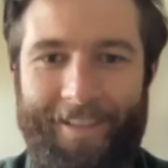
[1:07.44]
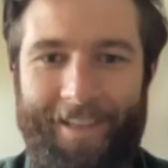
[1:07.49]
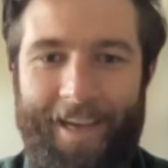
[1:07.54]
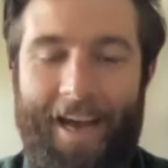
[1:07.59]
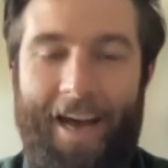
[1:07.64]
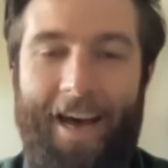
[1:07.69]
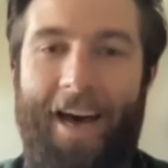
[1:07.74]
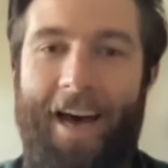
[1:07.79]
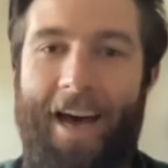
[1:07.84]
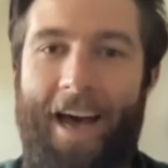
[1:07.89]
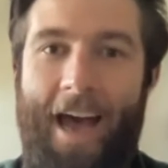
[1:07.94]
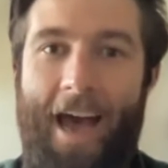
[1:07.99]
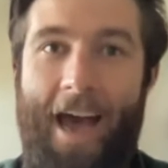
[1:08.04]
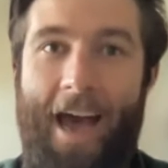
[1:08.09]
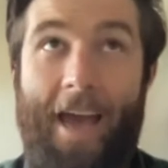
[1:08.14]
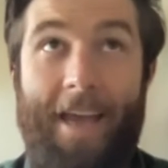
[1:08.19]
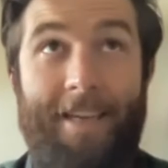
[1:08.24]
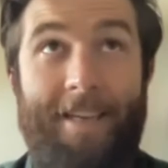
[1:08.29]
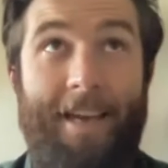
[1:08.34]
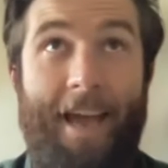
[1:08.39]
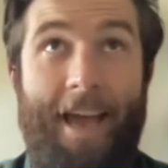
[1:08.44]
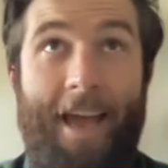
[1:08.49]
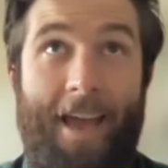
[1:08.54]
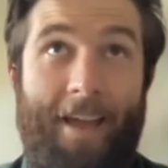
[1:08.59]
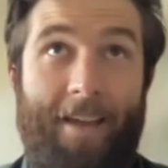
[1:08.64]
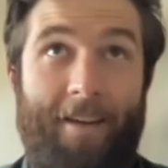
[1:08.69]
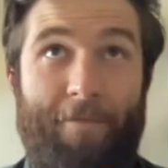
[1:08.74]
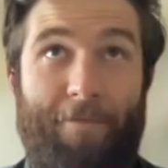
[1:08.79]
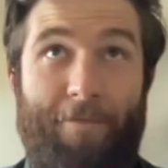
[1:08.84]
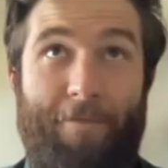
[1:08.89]
8
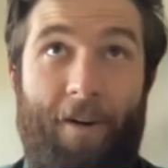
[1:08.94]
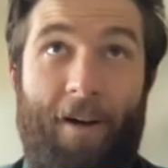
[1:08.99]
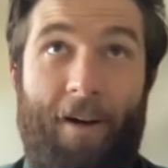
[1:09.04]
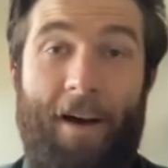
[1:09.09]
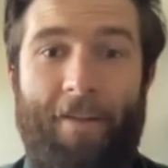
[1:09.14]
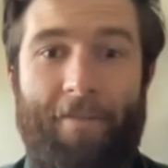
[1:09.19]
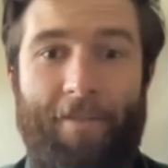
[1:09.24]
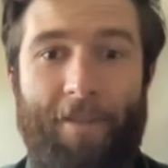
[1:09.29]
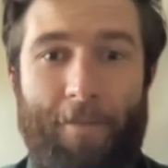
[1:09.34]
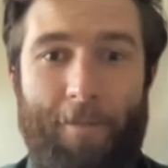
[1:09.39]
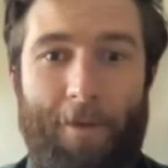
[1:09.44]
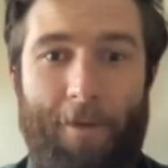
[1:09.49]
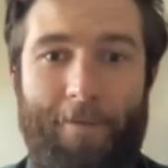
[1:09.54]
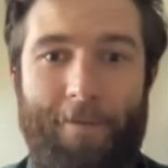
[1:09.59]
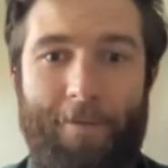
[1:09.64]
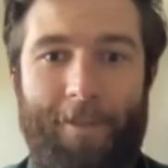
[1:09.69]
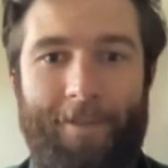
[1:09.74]
and 5 at the moment.